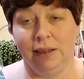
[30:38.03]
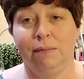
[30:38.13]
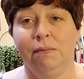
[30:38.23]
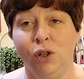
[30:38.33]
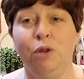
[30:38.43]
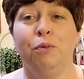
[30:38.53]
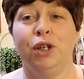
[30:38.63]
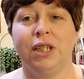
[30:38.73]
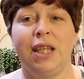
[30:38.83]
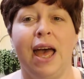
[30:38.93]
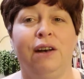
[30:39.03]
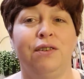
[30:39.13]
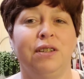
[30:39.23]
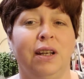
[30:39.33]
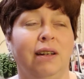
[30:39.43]
numerous
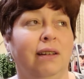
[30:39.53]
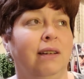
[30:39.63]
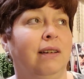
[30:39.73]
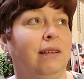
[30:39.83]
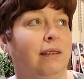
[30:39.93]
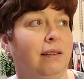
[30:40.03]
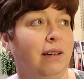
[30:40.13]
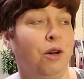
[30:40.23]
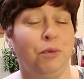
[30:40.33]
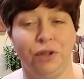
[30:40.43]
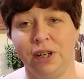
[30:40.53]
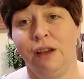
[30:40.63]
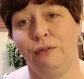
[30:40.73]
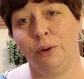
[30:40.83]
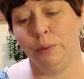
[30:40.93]
ladders in almost
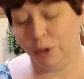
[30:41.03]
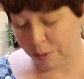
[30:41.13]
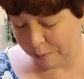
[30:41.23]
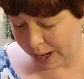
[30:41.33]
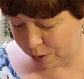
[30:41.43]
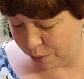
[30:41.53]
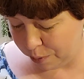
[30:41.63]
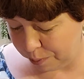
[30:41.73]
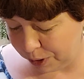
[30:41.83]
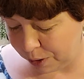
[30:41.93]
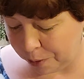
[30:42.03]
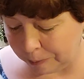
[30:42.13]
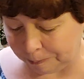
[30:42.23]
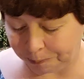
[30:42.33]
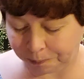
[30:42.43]
every room of my home. So
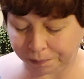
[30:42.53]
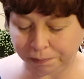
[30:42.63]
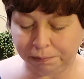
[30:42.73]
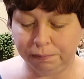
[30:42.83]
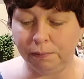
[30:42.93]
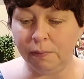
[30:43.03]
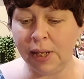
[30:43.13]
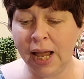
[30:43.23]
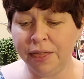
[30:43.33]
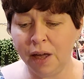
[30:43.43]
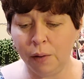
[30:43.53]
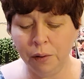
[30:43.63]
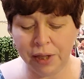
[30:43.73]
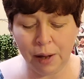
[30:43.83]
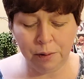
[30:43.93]
I thought,
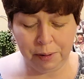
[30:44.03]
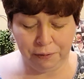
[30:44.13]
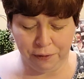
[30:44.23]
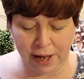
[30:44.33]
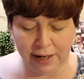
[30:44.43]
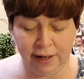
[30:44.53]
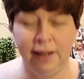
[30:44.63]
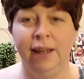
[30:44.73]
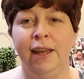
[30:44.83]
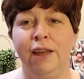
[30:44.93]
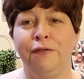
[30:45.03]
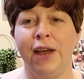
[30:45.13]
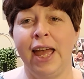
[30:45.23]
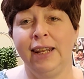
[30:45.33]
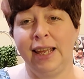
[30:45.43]
oh, that would be fun if I
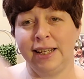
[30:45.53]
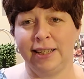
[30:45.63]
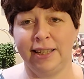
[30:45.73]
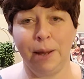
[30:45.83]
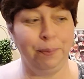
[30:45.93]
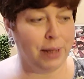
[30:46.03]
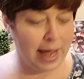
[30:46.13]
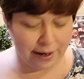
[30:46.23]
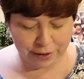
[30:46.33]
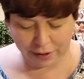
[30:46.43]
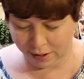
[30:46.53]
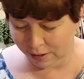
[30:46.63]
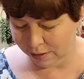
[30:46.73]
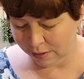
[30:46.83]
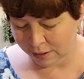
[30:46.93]
had like a step ladder.
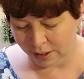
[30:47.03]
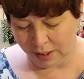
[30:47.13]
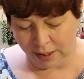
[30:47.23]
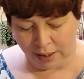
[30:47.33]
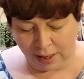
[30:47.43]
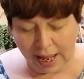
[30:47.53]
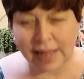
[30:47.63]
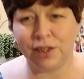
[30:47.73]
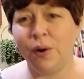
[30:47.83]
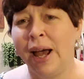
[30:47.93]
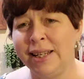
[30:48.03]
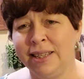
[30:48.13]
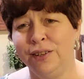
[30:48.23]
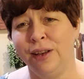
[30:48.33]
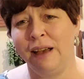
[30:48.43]
And so I
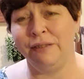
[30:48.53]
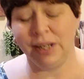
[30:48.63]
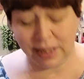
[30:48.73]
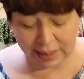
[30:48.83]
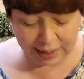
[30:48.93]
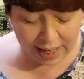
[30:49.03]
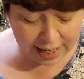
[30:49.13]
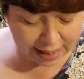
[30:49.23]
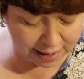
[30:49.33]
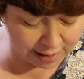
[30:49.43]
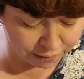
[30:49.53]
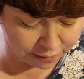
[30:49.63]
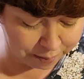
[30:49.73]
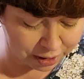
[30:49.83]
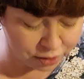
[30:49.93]
still haven't decided if
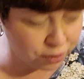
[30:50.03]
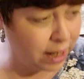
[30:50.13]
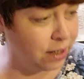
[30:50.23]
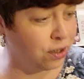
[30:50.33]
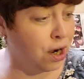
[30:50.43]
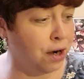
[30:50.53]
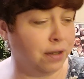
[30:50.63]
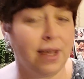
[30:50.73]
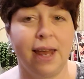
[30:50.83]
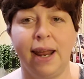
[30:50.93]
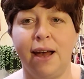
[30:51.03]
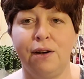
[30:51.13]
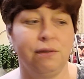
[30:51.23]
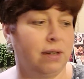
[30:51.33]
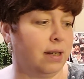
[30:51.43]
I'm going to try to chart that out.